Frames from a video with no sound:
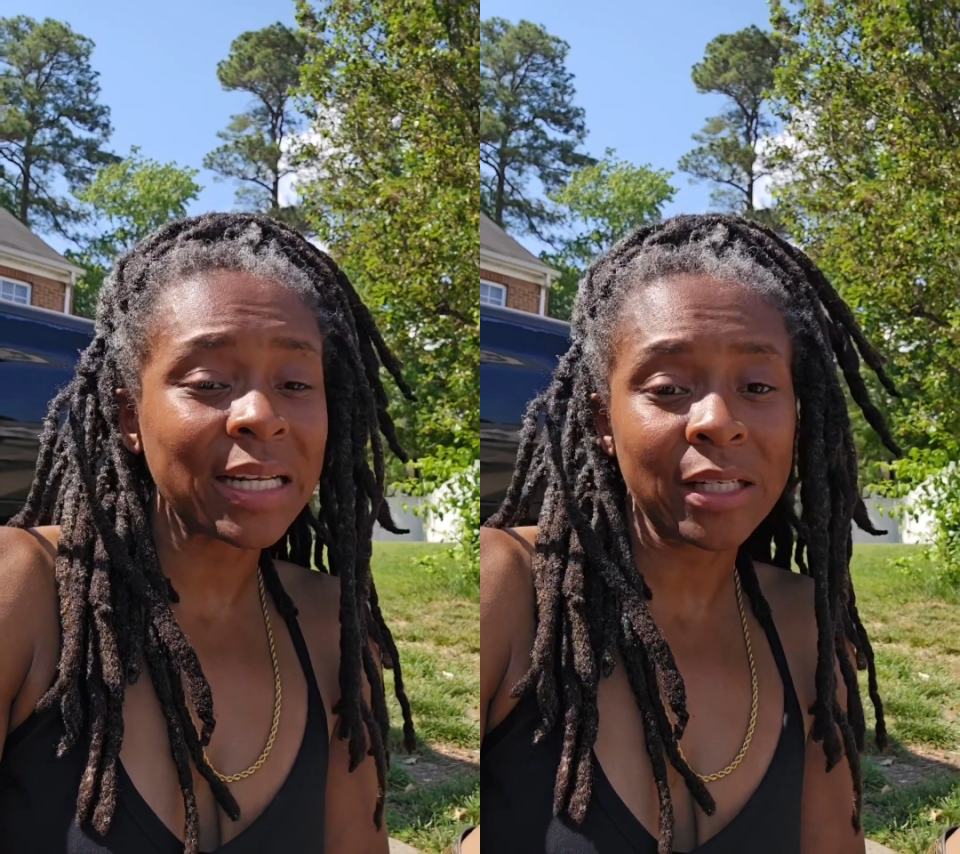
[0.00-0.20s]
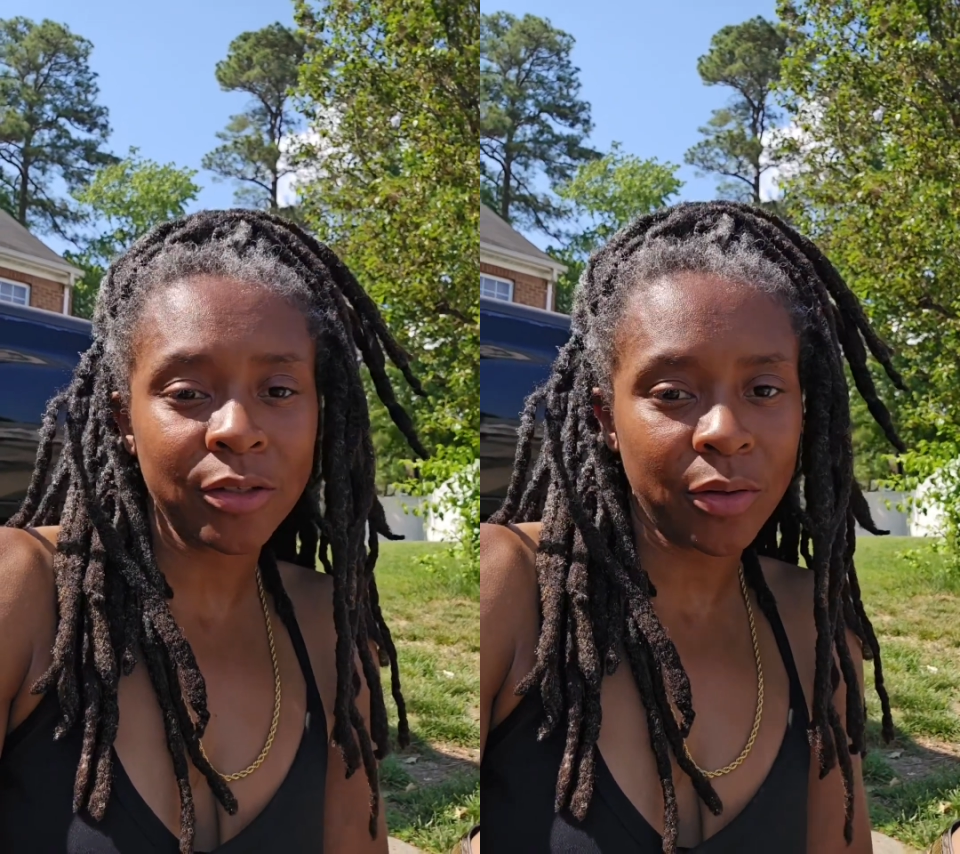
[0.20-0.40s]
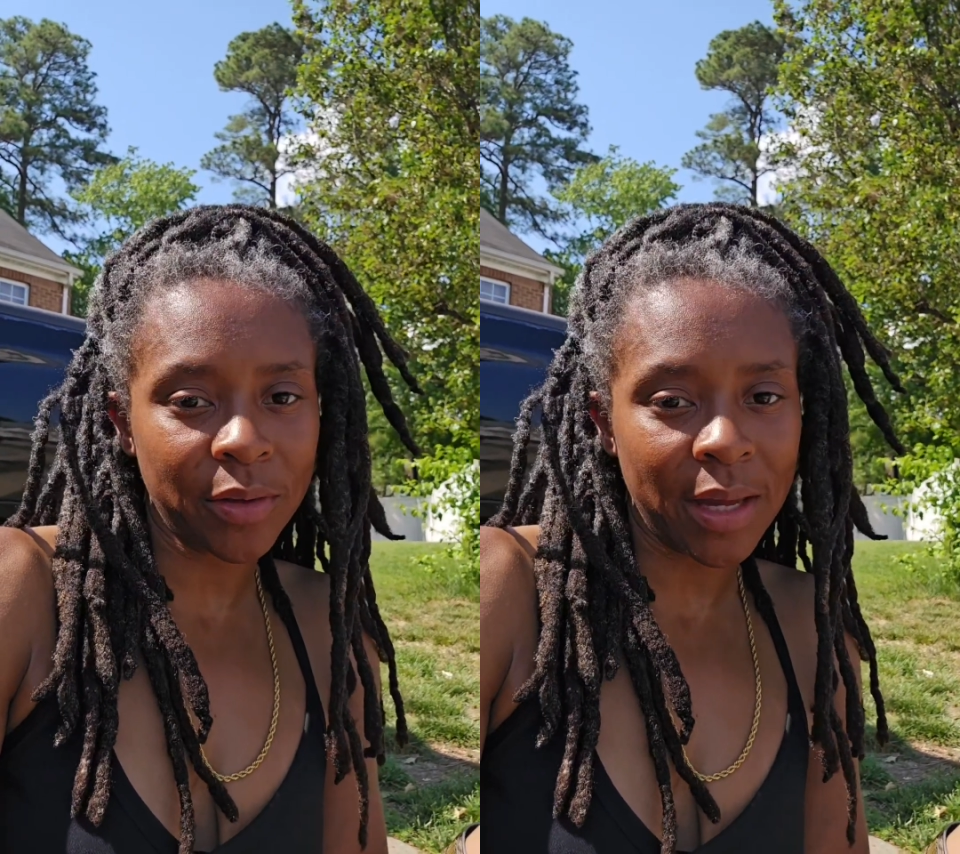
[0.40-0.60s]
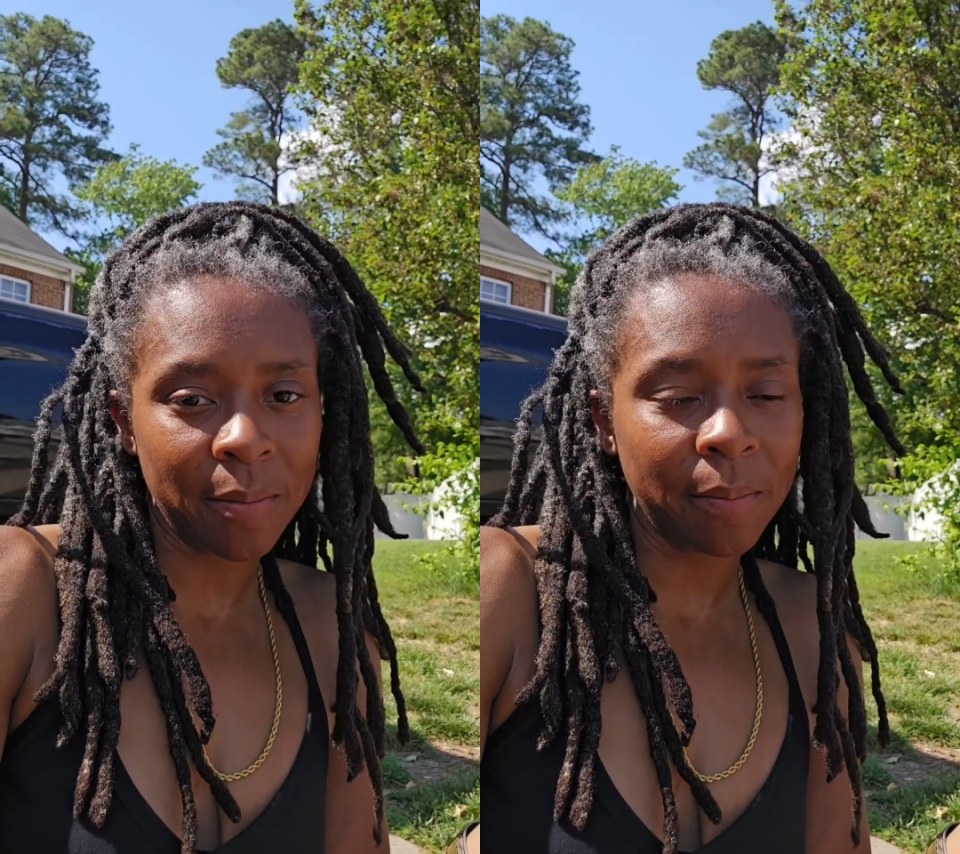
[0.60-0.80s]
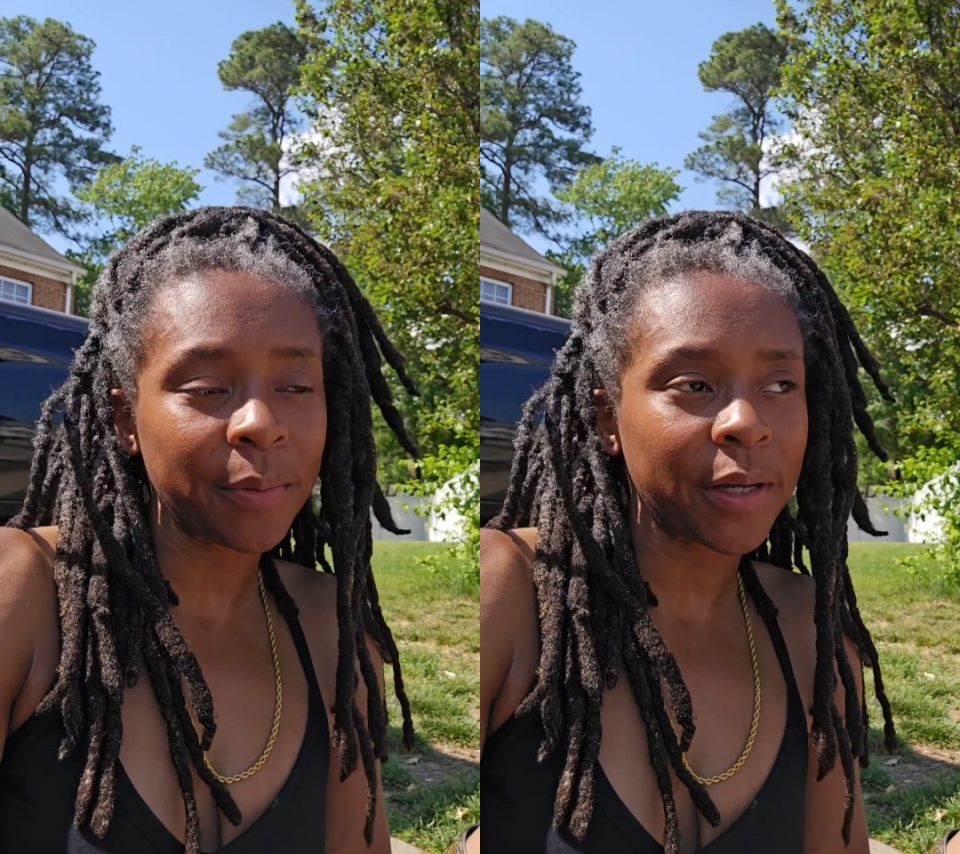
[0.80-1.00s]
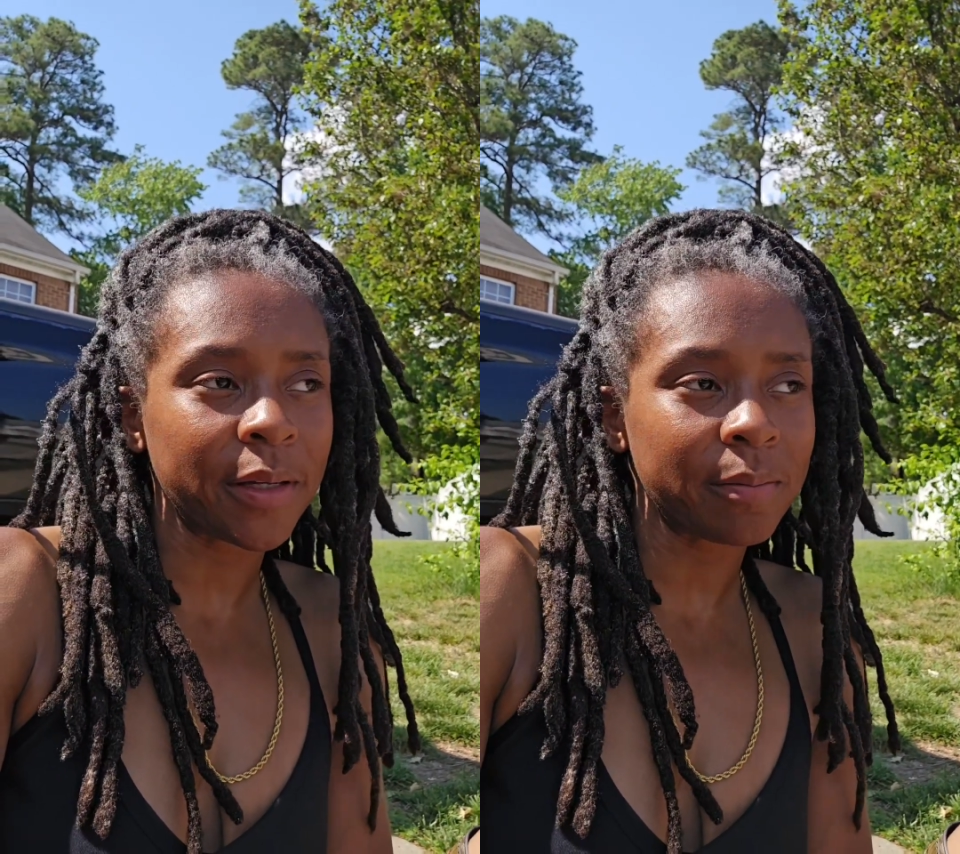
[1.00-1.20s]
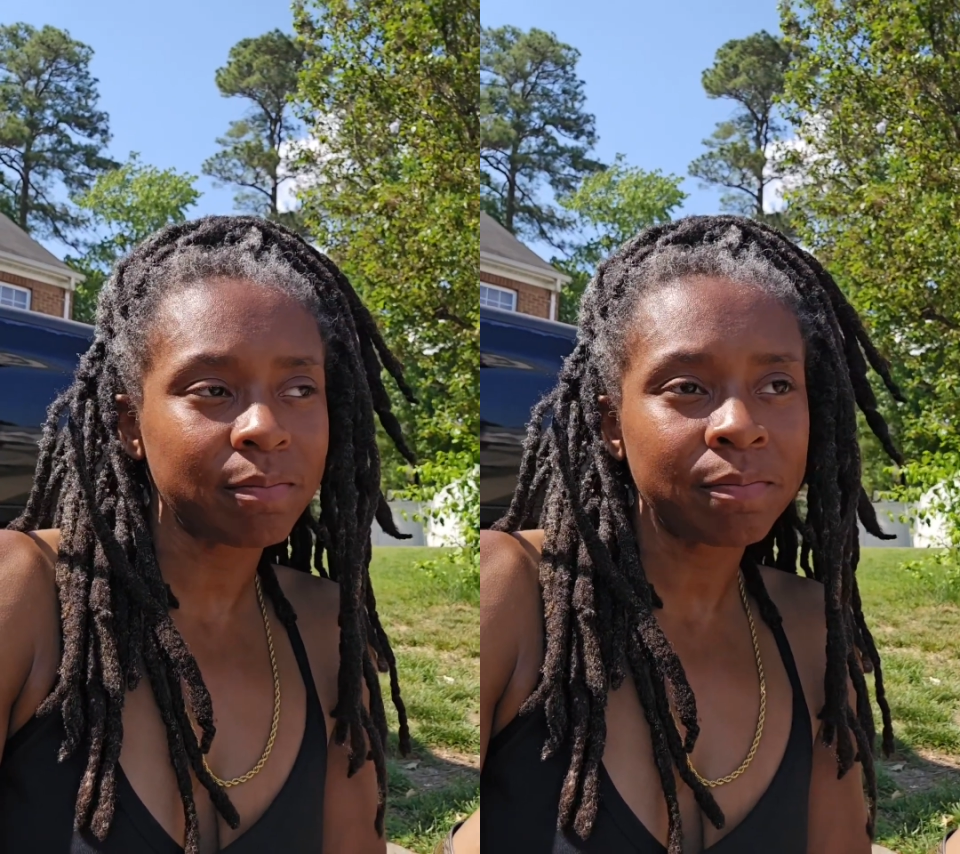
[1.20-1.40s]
I didn't know that. But,